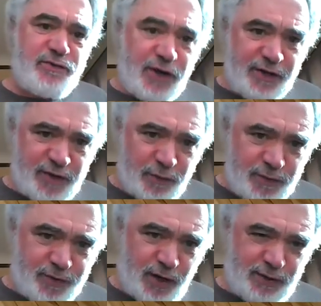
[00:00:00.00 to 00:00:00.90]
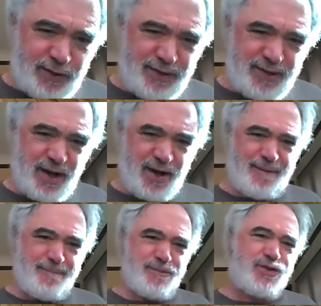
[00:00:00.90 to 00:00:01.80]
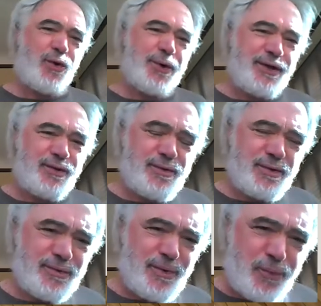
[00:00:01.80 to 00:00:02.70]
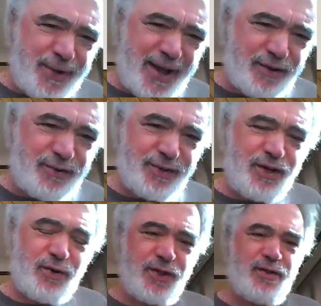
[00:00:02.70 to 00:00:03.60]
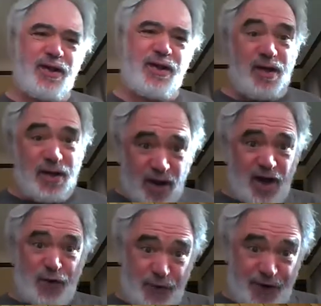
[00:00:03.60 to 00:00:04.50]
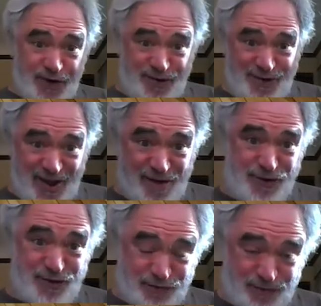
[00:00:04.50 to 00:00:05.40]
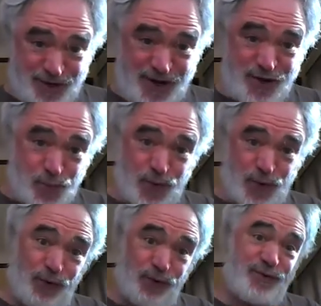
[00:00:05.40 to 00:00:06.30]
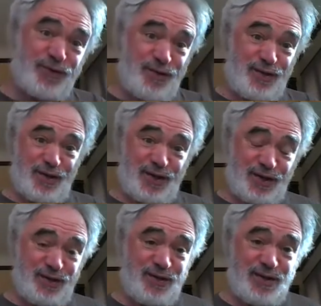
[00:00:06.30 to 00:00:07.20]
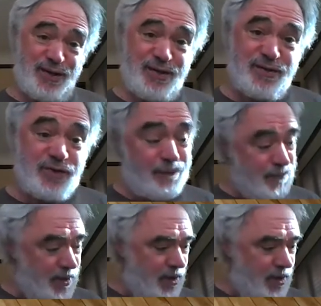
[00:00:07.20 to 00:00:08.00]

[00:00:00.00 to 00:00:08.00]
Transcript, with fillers: studies that we've done, um, showing what we actually, you know, the concrete evidence from today's world. That, uh, so